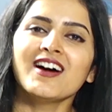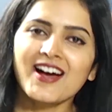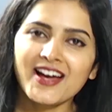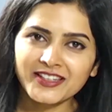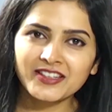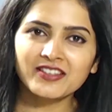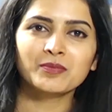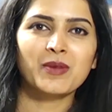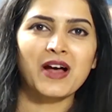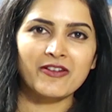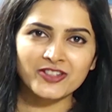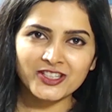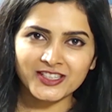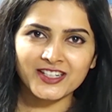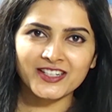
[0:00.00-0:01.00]
Hi, this is
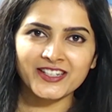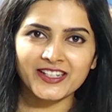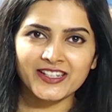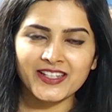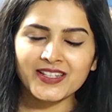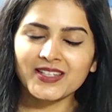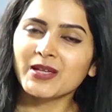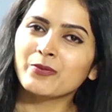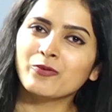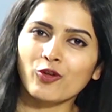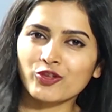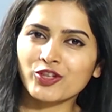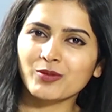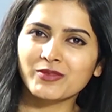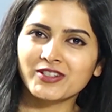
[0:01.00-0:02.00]
Pavani Gangireddy. Keep
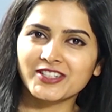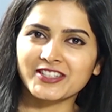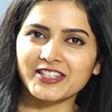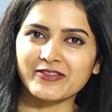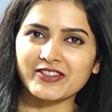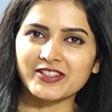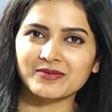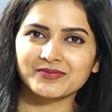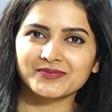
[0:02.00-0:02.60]
watching Mirror TV.